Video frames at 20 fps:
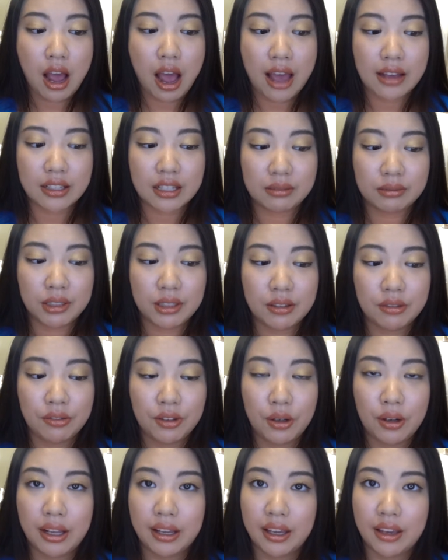I sometimes
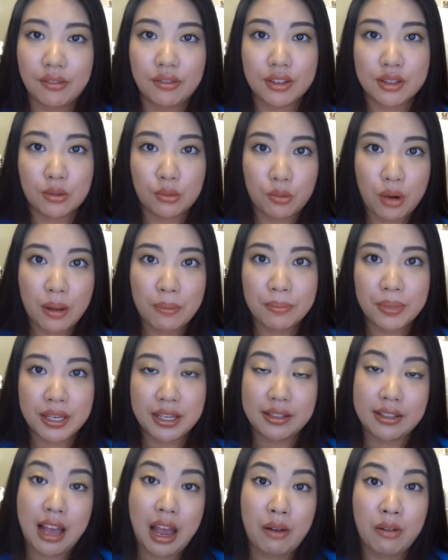feel like if it's one
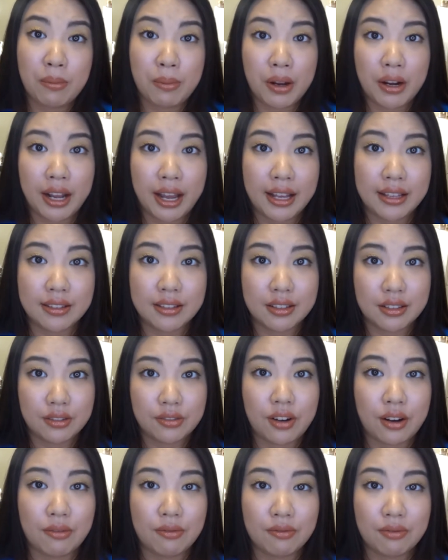piece everybody has a
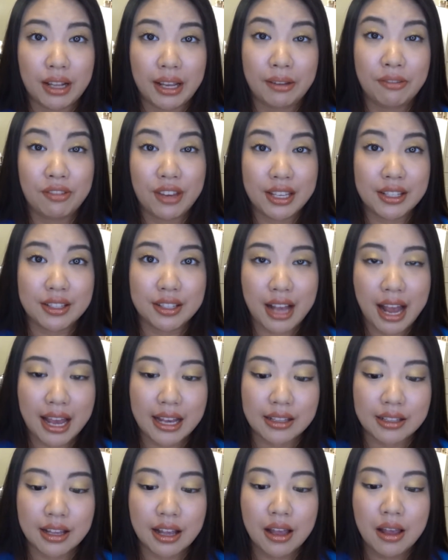different like face
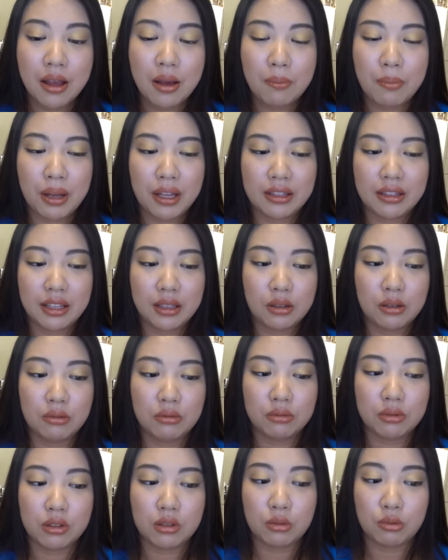size but they
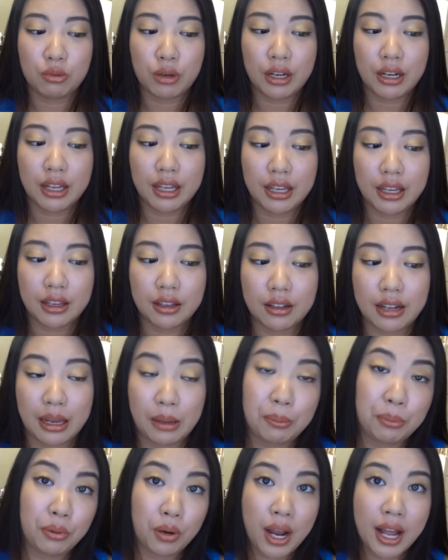don't really
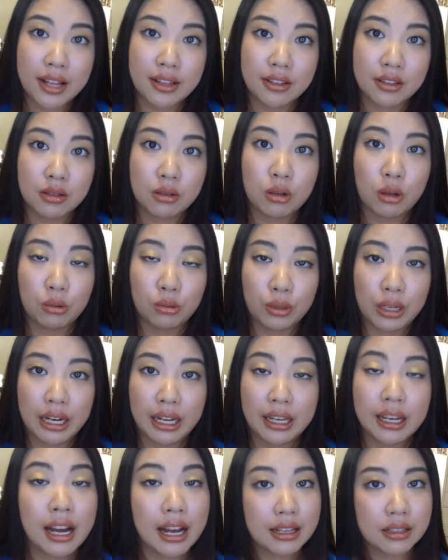like brands don't
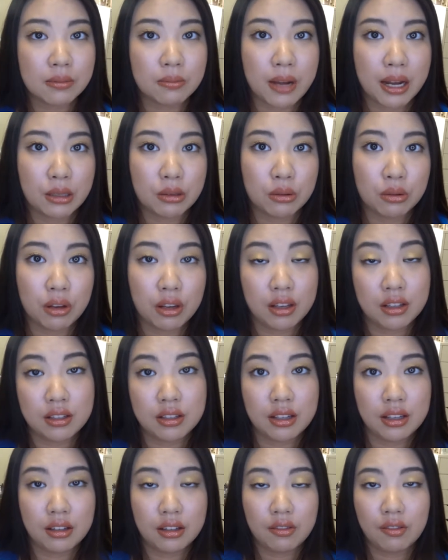really customize to
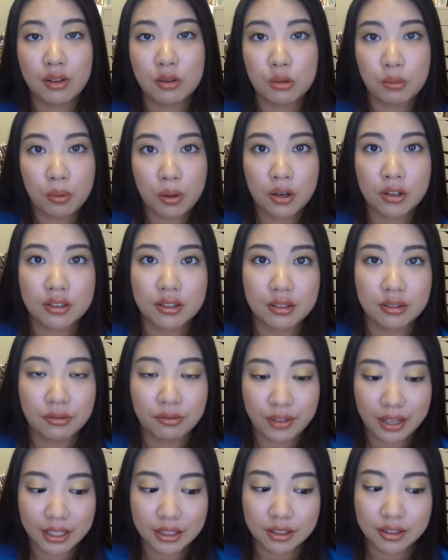each individual person's
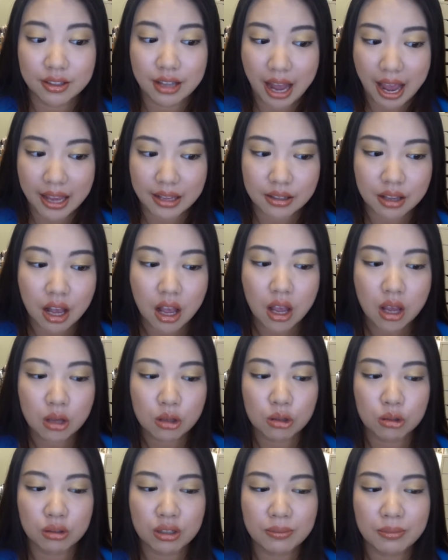face size
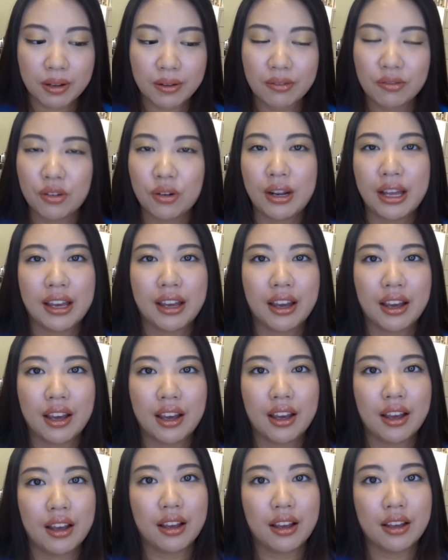so sometimes I feel like
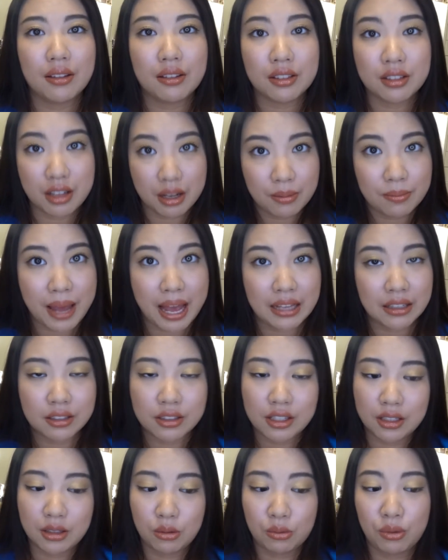some mask
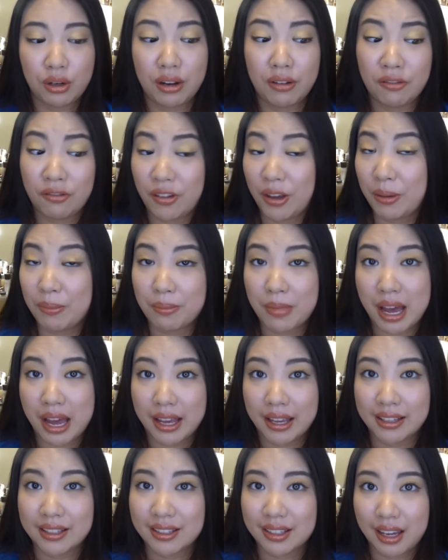doesn't really fit
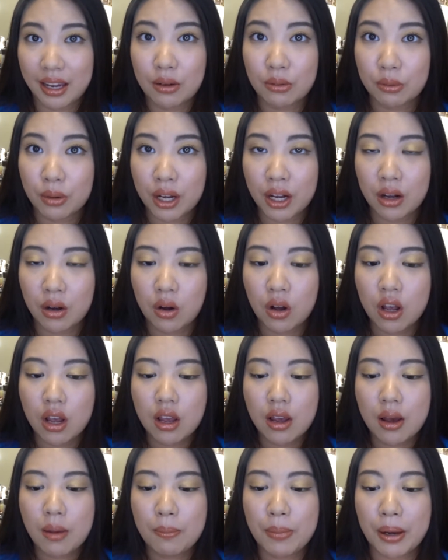my skin well
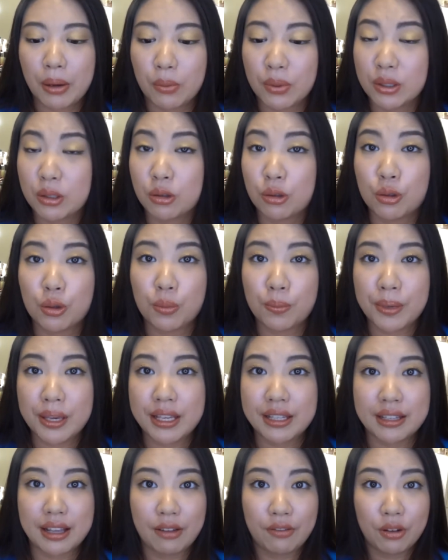but with two
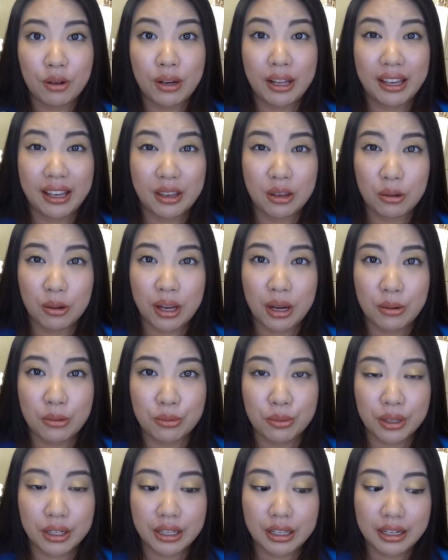piece I feel like you can
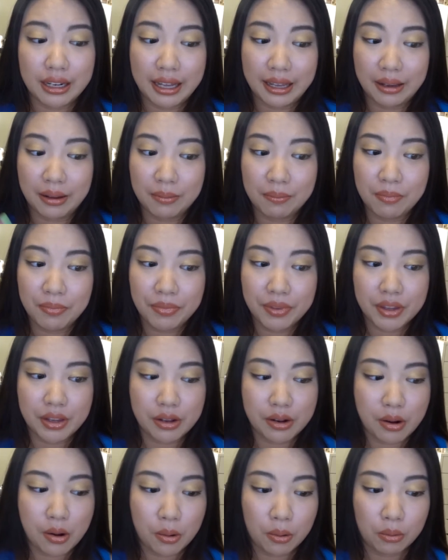really like
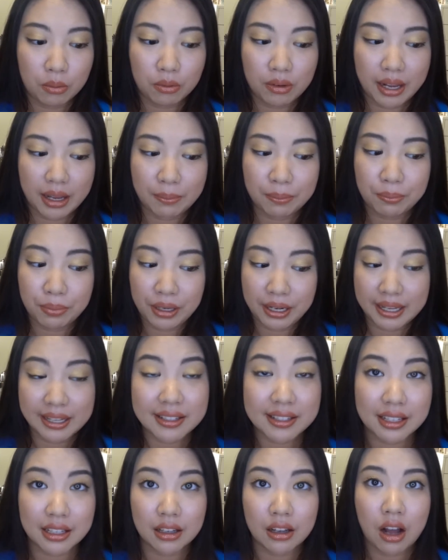you know like
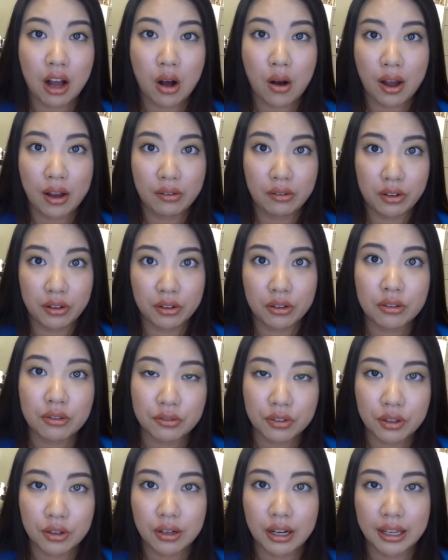place it however you
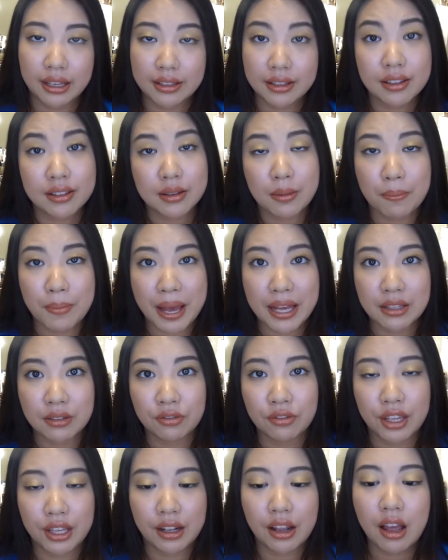feel like it's the
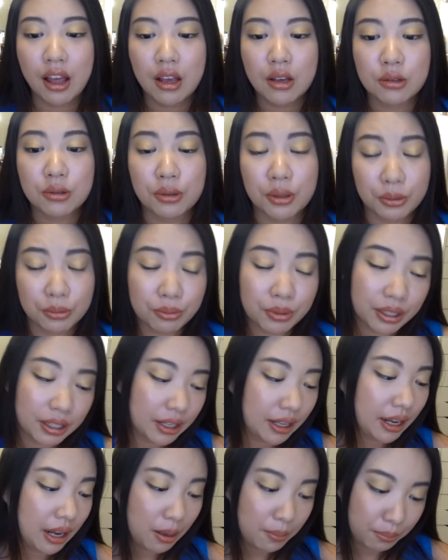best fit so I
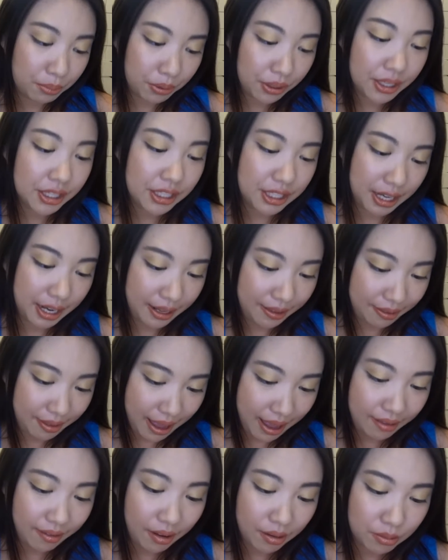really appreciate
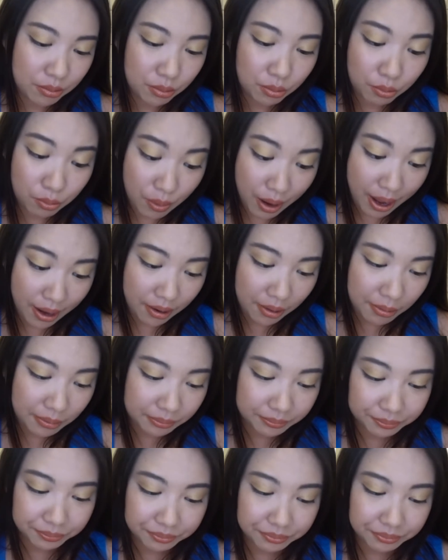that as well